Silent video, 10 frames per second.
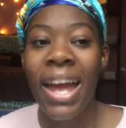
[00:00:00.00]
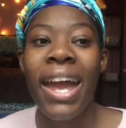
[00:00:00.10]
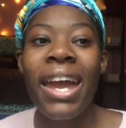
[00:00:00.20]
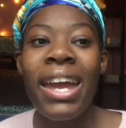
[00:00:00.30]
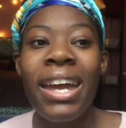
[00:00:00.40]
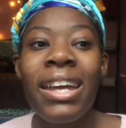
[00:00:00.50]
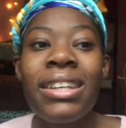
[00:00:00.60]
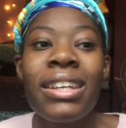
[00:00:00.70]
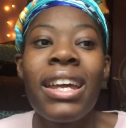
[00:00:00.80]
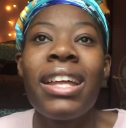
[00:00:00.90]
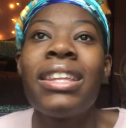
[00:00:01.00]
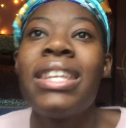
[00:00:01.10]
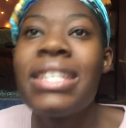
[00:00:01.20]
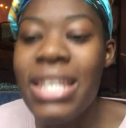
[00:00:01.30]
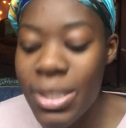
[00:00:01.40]
And
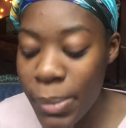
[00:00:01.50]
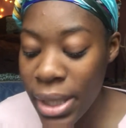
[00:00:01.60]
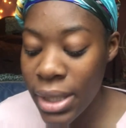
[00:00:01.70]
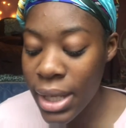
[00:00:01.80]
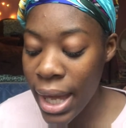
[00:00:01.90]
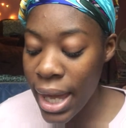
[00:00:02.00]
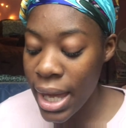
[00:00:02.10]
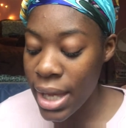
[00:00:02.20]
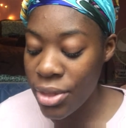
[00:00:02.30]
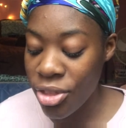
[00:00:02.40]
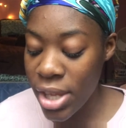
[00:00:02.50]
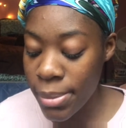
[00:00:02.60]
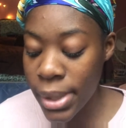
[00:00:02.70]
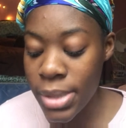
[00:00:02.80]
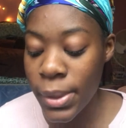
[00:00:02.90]
this has been a
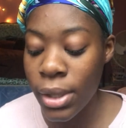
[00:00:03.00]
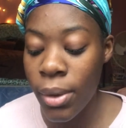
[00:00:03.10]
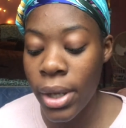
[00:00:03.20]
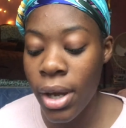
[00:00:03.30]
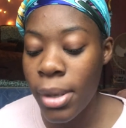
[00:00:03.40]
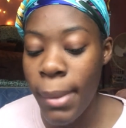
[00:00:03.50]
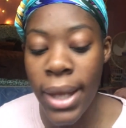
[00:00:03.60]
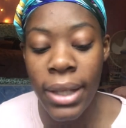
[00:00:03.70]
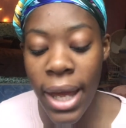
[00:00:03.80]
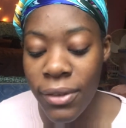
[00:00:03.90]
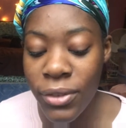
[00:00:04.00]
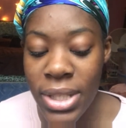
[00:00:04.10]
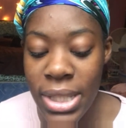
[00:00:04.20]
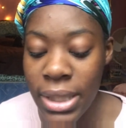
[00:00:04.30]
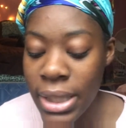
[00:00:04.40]
theme that's been going on in my life
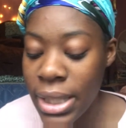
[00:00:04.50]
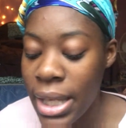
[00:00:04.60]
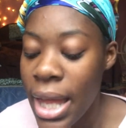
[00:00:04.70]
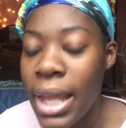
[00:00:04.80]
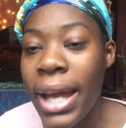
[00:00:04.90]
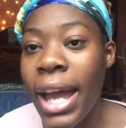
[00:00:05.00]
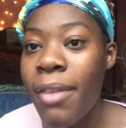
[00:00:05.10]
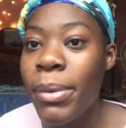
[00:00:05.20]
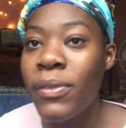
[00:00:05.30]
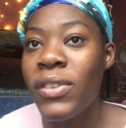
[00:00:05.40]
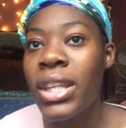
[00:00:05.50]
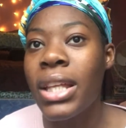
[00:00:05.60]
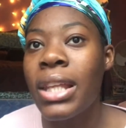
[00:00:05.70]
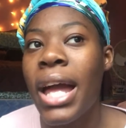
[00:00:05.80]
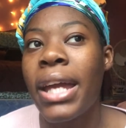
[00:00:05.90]
recently. Like I've been
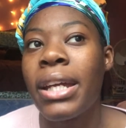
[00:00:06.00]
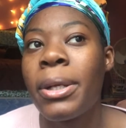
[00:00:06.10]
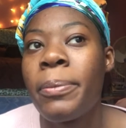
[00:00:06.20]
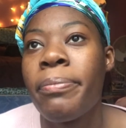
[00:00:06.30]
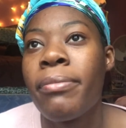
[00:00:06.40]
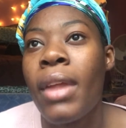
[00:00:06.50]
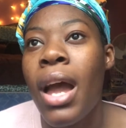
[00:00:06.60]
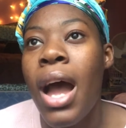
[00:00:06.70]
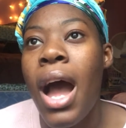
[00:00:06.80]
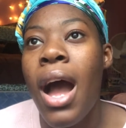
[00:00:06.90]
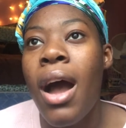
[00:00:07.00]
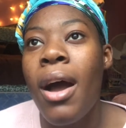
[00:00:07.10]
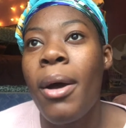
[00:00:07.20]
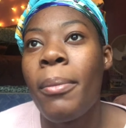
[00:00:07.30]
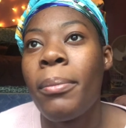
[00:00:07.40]
feeling like
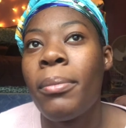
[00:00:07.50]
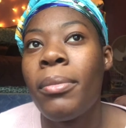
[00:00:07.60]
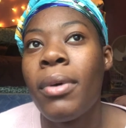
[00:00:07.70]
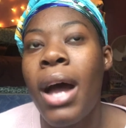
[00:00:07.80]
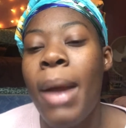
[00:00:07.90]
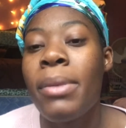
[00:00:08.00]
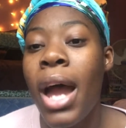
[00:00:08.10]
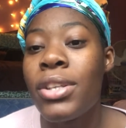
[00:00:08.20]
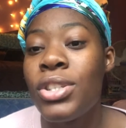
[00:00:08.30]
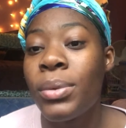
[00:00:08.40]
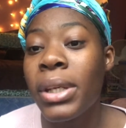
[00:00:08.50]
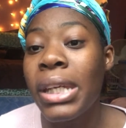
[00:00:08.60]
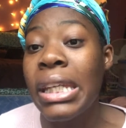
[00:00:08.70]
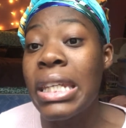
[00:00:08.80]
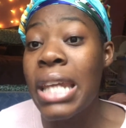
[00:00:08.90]
um, I'm not doing
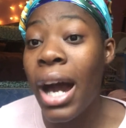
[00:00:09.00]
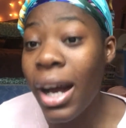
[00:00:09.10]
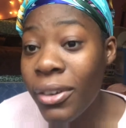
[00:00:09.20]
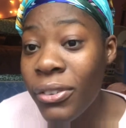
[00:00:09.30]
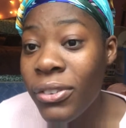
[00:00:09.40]
enough